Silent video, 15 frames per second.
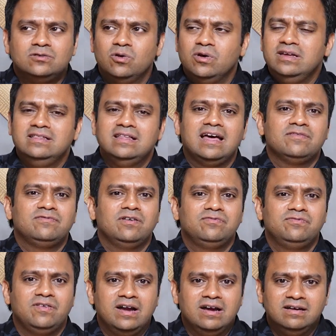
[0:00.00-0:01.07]
going there for
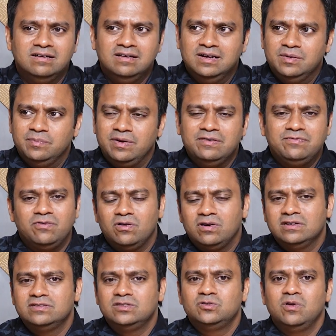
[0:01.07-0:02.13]
fun, my
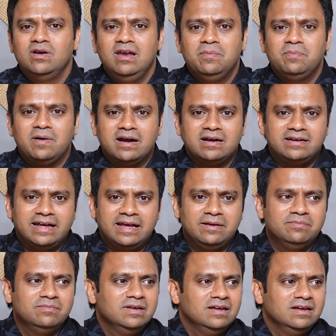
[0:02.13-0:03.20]
focus is only part
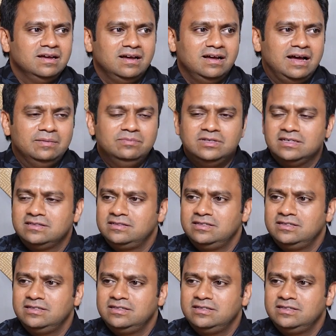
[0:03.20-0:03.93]
time, I'm just